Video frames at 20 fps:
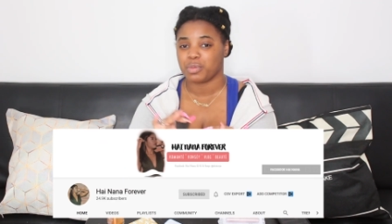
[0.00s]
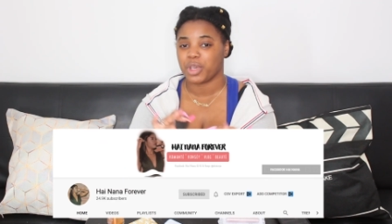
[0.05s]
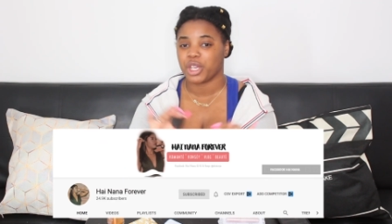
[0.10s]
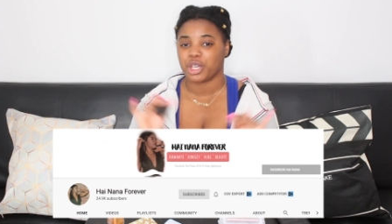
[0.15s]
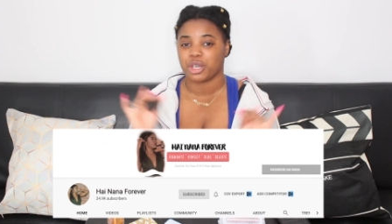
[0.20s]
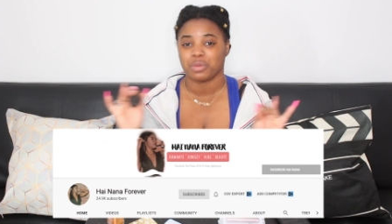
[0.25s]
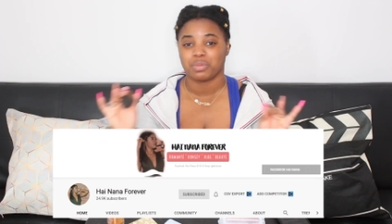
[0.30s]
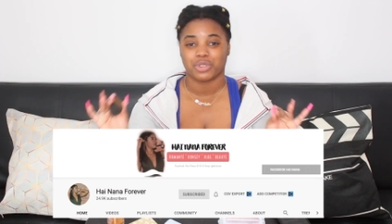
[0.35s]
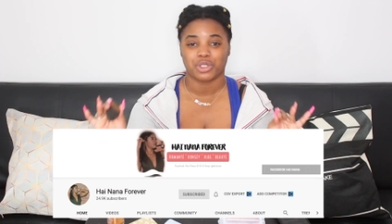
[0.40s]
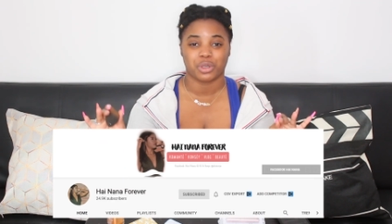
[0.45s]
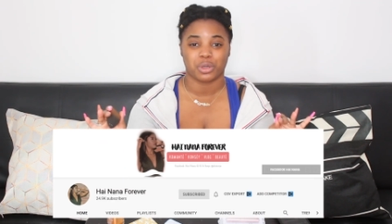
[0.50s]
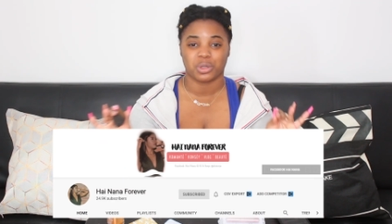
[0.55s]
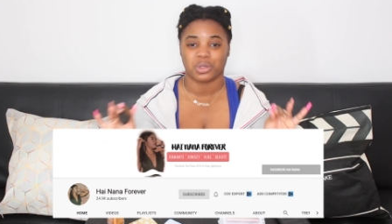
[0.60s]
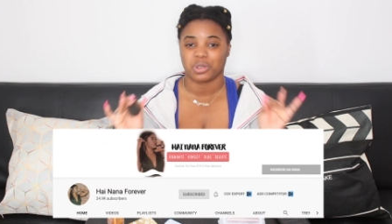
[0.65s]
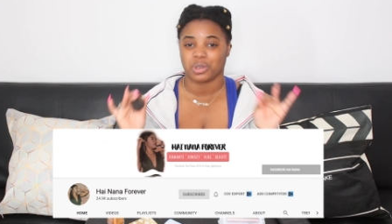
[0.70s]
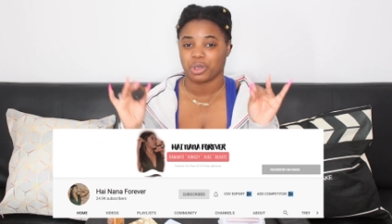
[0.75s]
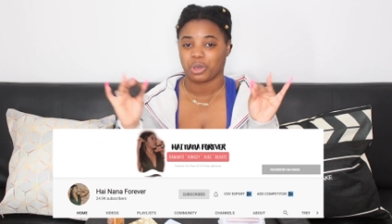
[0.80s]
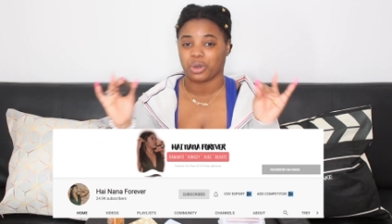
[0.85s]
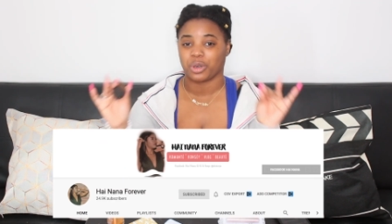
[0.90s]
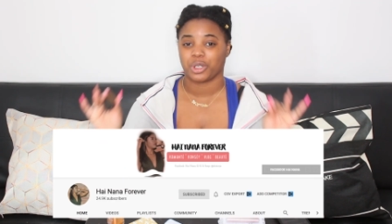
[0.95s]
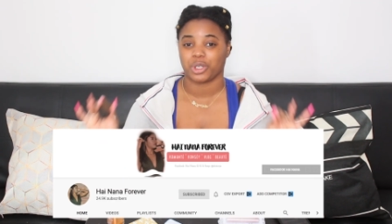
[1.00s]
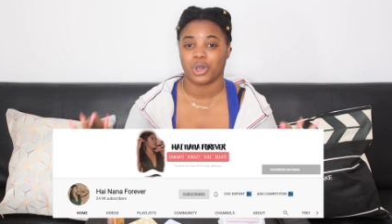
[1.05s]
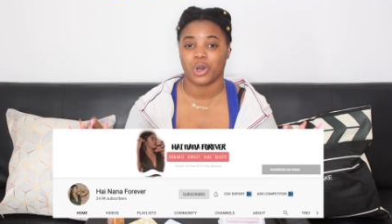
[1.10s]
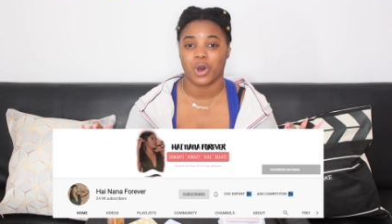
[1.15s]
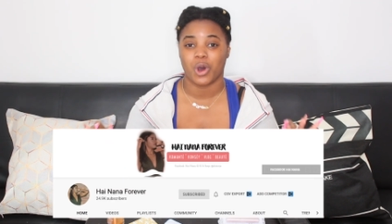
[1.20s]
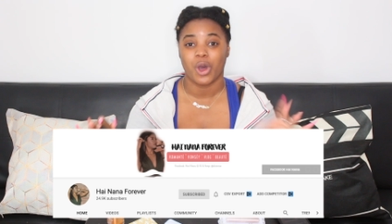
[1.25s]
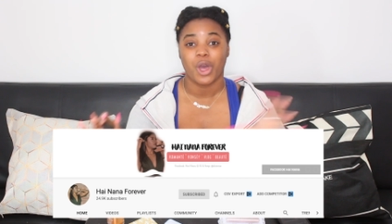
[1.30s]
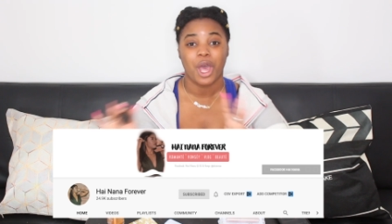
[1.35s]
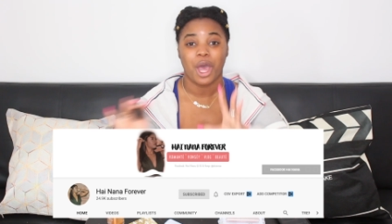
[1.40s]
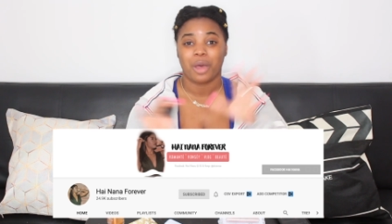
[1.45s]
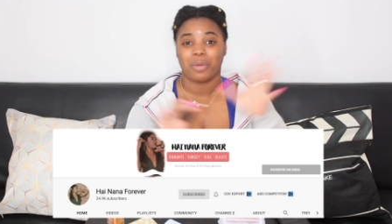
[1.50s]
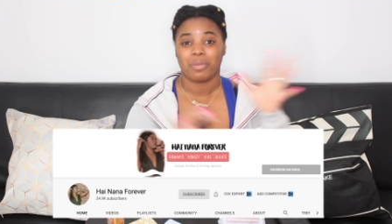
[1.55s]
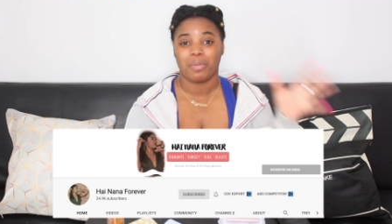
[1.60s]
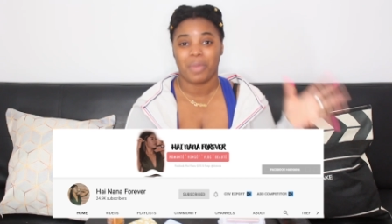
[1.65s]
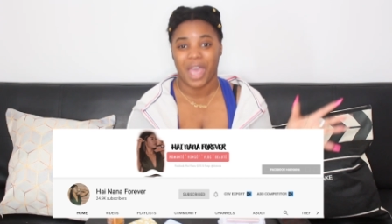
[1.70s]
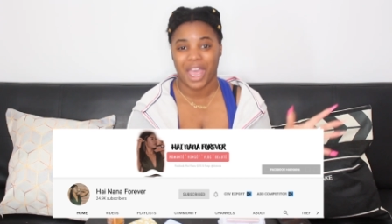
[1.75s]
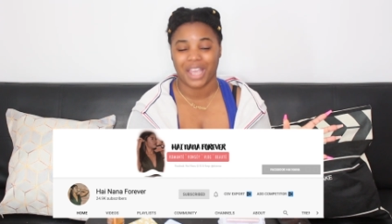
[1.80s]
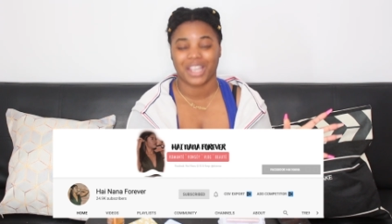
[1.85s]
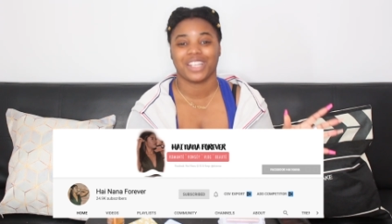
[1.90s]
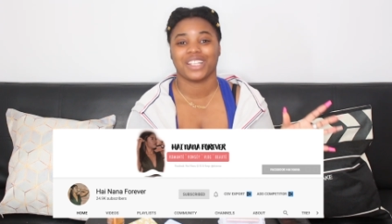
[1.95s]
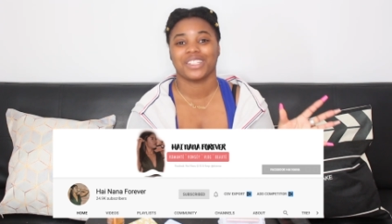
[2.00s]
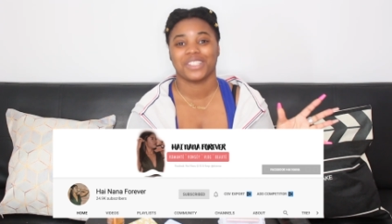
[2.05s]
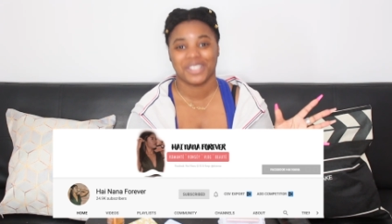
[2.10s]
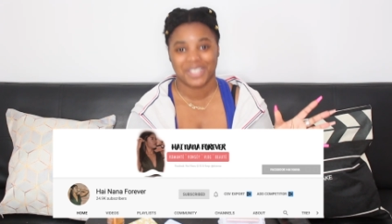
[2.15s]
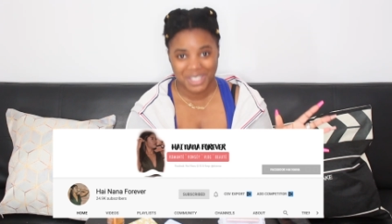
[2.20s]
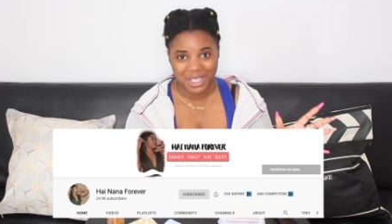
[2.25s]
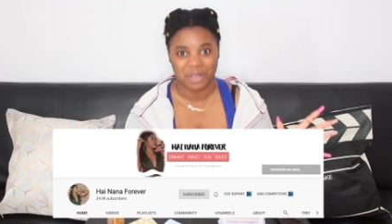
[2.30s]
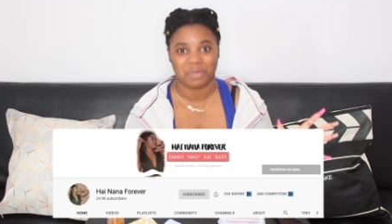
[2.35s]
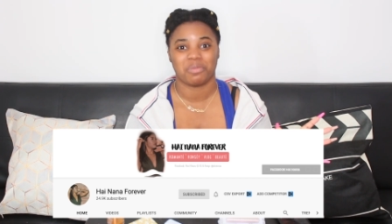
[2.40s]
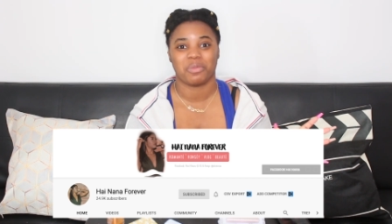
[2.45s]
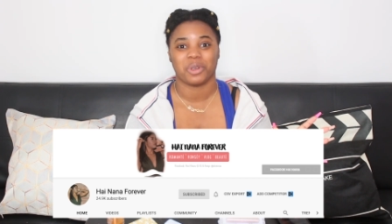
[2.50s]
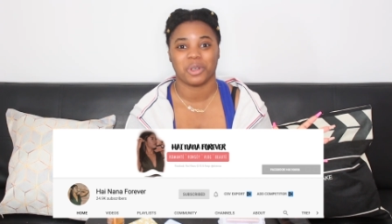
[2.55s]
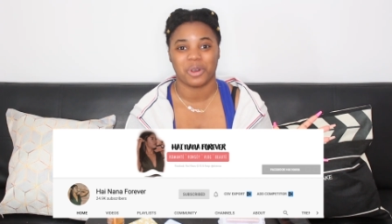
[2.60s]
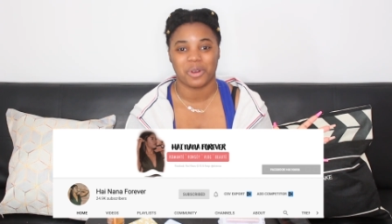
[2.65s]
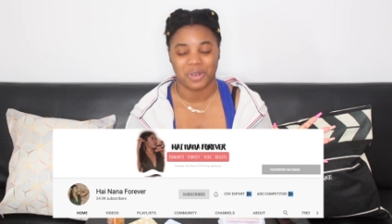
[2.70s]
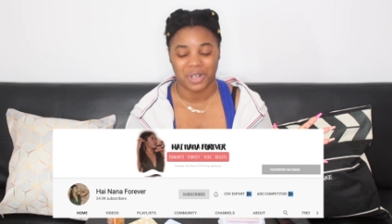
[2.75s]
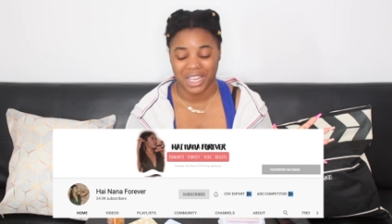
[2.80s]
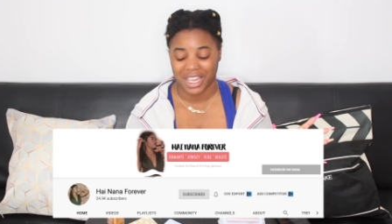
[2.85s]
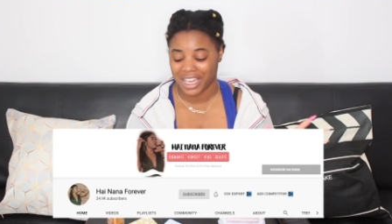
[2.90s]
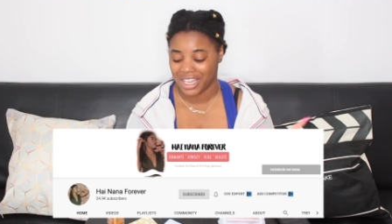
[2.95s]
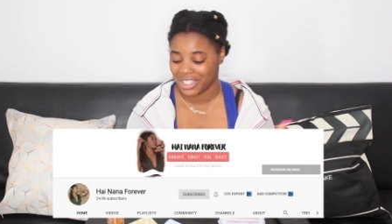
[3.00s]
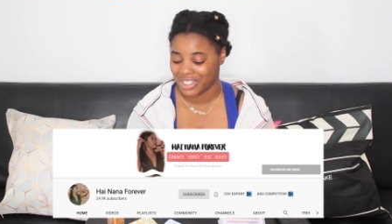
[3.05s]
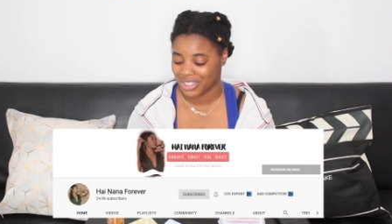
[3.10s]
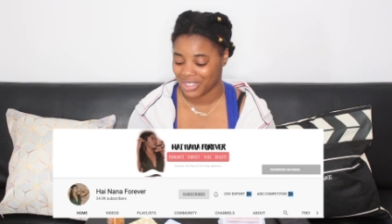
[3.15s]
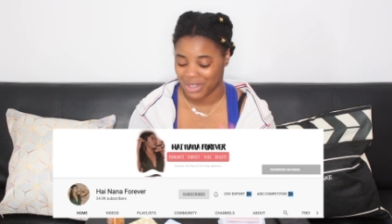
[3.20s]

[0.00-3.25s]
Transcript: makeup turns in crayon back in December, okay?